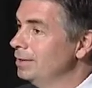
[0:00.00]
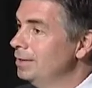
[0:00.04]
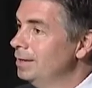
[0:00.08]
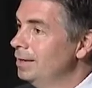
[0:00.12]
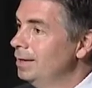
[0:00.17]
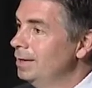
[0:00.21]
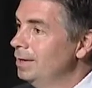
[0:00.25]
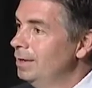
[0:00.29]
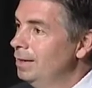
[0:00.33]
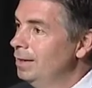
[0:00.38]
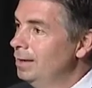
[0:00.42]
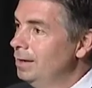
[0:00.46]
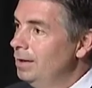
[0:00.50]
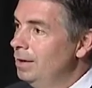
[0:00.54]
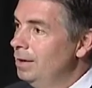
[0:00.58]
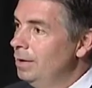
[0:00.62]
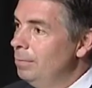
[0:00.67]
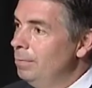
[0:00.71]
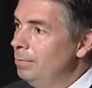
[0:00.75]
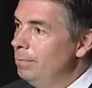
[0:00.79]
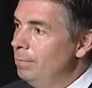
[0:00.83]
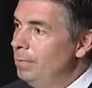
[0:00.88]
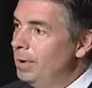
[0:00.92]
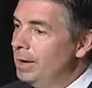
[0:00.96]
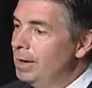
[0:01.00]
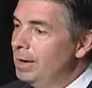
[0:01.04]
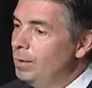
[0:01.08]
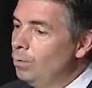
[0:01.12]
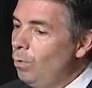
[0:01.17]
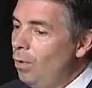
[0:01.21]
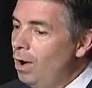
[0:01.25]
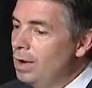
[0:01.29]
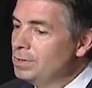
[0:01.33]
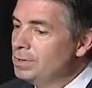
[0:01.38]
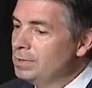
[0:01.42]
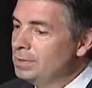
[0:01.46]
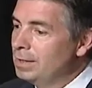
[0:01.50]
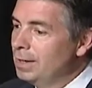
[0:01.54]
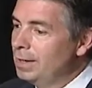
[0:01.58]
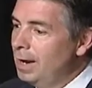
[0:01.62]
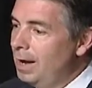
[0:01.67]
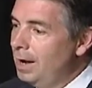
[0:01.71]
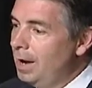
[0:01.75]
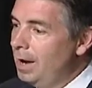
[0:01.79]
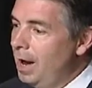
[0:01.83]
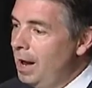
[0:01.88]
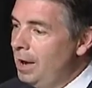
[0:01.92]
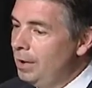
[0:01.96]
Yeah, right. One session. But in Washington,
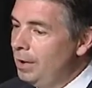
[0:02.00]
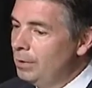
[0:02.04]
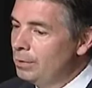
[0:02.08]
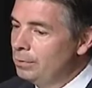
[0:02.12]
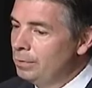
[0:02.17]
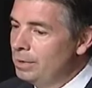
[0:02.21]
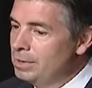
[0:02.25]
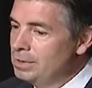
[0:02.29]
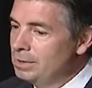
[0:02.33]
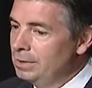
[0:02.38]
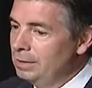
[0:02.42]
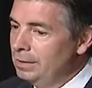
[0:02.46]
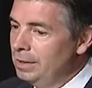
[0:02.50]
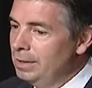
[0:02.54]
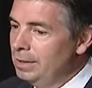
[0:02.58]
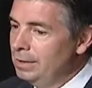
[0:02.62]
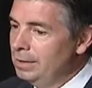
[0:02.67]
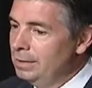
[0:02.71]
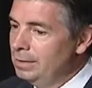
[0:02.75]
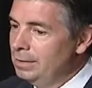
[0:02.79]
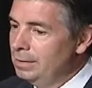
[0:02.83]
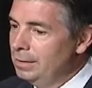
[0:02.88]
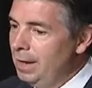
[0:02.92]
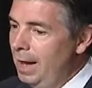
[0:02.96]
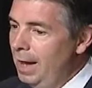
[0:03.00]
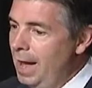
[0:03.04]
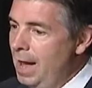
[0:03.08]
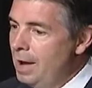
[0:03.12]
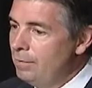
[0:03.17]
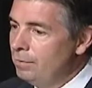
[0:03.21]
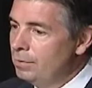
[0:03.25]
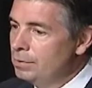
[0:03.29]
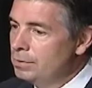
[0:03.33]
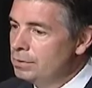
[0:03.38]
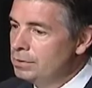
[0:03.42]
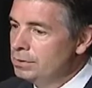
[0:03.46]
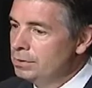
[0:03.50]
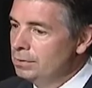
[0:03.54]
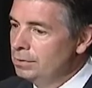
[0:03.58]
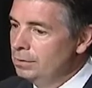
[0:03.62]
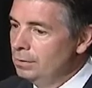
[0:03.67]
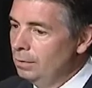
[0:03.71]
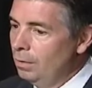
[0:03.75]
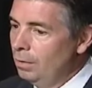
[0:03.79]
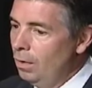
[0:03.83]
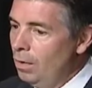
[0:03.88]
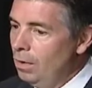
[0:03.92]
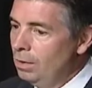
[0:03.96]
I, I, heard recently the average
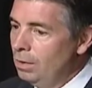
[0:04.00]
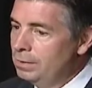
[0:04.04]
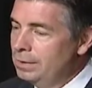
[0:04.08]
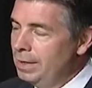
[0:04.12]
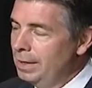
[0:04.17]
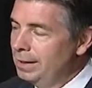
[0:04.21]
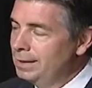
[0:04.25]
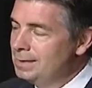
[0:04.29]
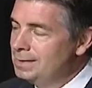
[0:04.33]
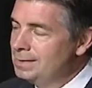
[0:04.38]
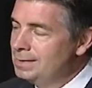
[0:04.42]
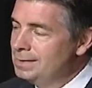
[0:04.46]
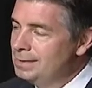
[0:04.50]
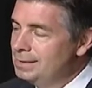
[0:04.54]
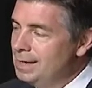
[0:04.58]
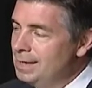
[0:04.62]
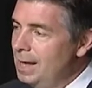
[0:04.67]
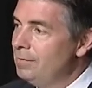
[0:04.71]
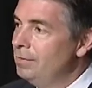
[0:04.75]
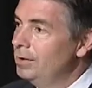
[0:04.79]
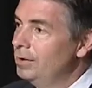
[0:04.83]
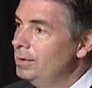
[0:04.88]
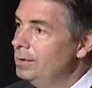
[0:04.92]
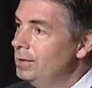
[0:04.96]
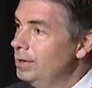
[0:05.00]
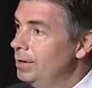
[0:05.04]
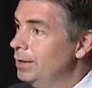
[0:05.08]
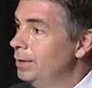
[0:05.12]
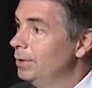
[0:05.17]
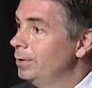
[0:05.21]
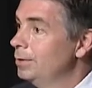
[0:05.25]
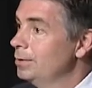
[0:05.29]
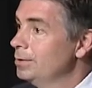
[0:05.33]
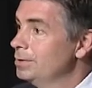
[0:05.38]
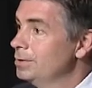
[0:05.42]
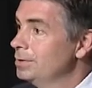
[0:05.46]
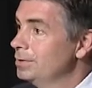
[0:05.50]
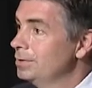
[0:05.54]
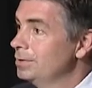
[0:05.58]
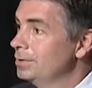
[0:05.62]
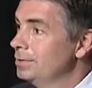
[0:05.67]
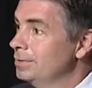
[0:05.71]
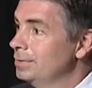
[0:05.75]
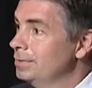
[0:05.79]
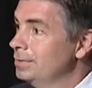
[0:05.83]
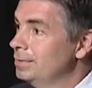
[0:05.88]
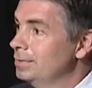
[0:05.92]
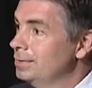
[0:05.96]
law takes seven years
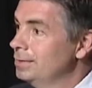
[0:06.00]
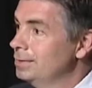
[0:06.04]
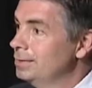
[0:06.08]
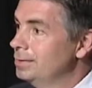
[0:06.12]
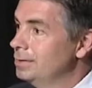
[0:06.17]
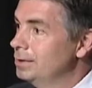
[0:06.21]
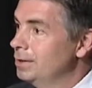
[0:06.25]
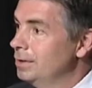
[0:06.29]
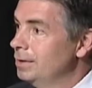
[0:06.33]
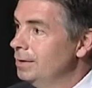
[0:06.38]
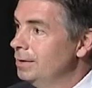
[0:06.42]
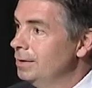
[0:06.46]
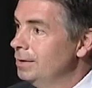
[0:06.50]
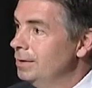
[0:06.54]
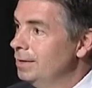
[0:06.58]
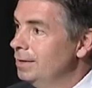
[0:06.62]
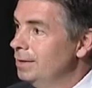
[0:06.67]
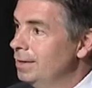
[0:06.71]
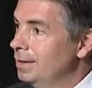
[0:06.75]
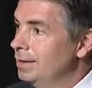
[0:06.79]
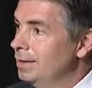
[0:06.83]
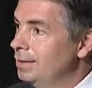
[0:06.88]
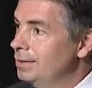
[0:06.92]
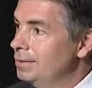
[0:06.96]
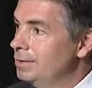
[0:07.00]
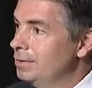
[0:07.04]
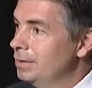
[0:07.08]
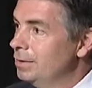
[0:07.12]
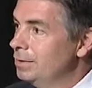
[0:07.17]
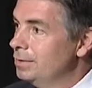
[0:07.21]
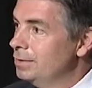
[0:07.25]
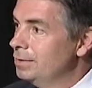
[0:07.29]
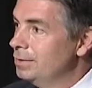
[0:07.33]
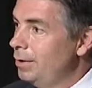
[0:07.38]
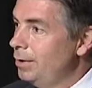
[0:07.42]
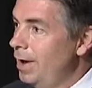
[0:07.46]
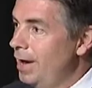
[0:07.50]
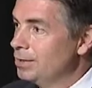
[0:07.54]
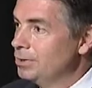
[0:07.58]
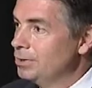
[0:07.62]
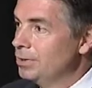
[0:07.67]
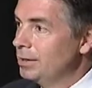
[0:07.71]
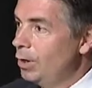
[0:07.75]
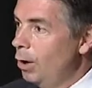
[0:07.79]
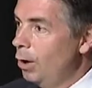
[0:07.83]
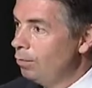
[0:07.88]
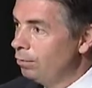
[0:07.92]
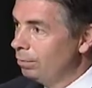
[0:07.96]
wow. to, right. to, to
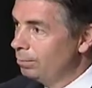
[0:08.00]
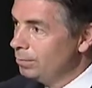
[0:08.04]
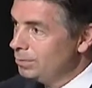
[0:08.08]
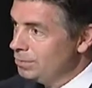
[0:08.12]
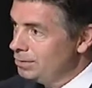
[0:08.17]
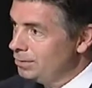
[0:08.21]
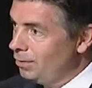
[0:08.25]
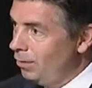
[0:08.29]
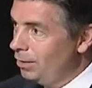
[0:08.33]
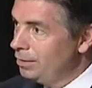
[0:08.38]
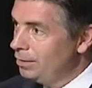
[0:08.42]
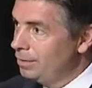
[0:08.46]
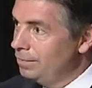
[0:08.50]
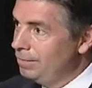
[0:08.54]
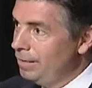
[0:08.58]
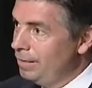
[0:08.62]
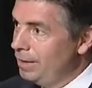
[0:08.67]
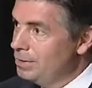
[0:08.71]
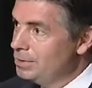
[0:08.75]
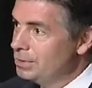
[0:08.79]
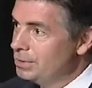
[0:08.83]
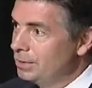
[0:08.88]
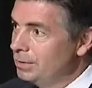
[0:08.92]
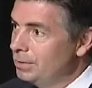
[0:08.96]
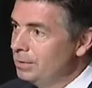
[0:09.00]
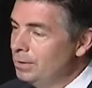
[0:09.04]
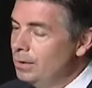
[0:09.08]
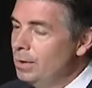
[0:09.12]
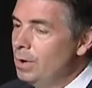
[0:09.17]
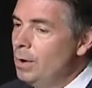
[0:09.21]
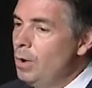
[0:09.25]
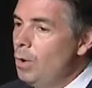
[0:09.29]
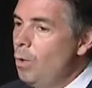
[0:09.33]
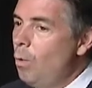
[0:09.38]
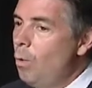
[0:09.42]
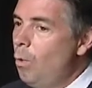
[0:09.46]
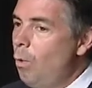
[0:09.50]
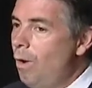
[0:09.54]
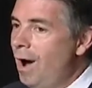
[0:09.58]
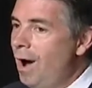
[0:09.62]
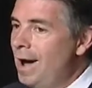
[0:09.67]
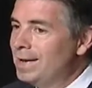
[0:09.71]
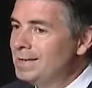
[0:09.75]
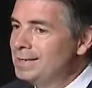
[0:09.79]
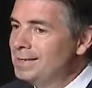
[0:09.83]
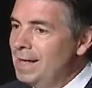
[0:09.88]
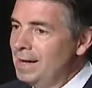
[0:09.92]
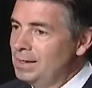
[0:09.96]
actually go from start to finish. And
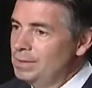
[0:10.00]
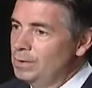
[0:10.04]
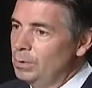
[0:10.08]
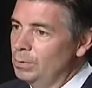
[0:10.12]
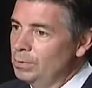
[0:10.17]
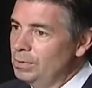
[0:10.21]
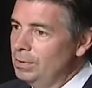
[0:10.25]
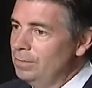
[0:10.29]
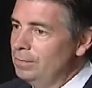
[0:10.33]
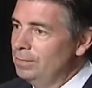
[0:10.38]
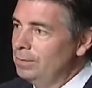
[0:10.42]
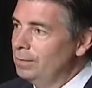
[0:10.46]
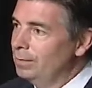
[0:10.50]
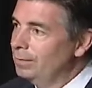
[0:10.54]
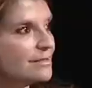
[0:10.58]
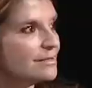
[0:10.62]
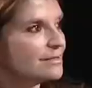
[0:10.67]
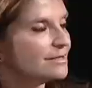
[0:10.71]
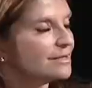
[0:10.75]
why is that so difficult?